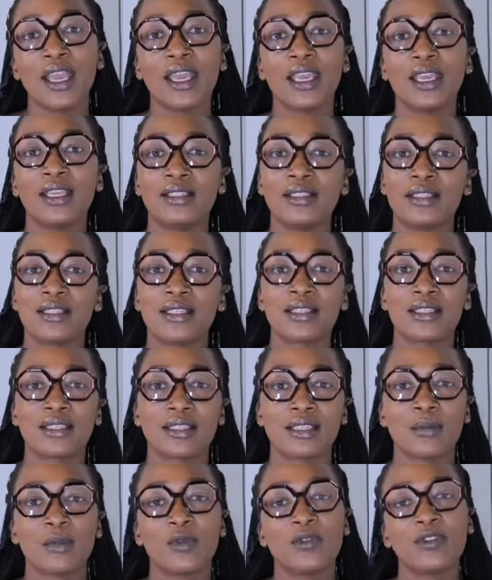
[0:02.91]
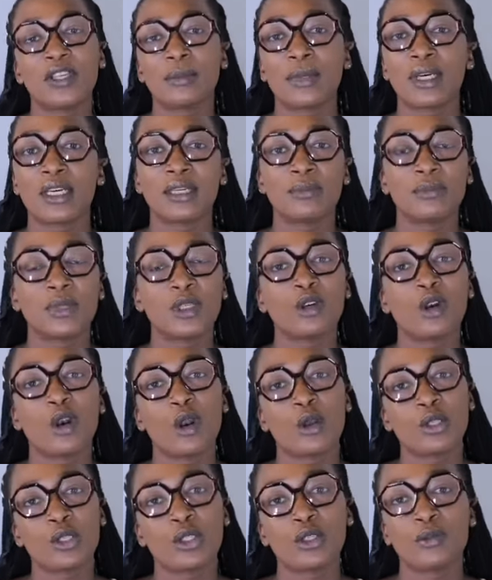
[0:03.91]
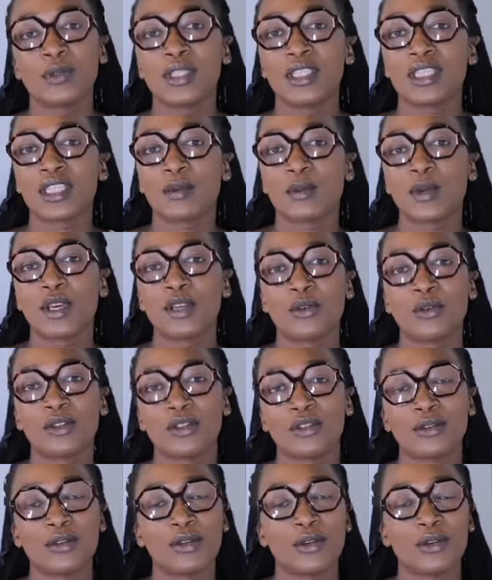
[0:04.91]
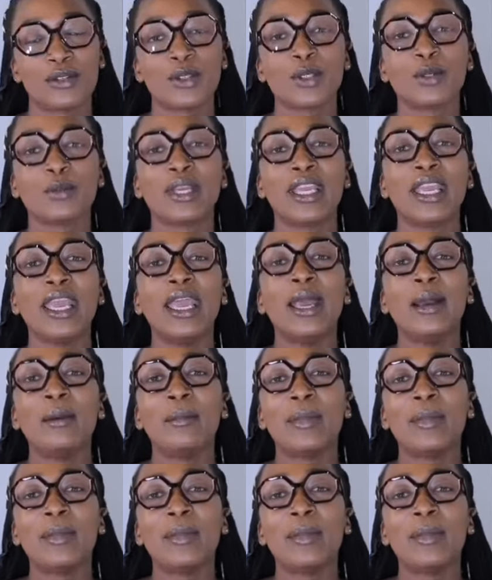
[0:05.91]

and some of them are a bit close to me, some are not too close to me,